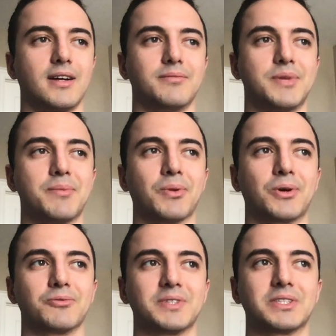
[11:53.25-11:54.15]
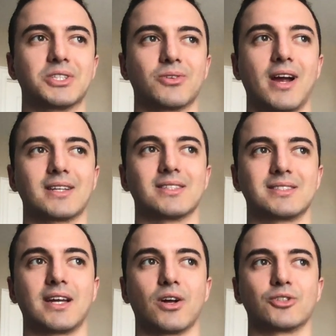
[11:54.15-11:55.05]
People are really trying to
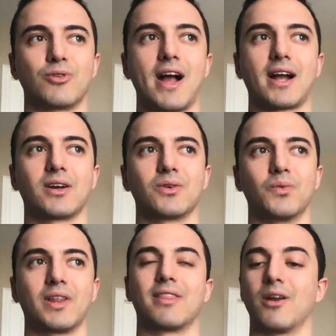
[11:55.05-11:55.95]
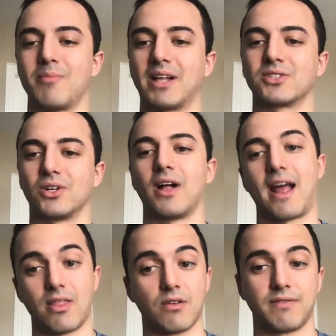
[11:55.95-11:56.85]
stay on track with their mental
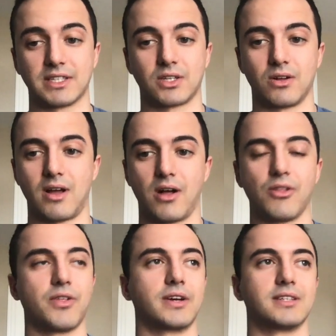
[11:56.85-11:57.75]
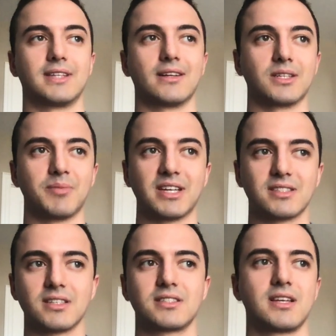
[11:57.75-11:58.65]
and their physical health on a daily
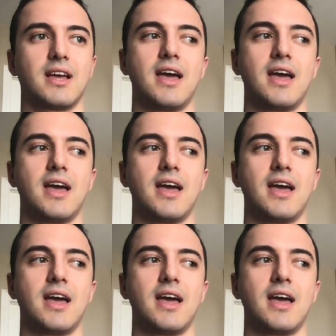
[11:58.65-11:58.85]
basis.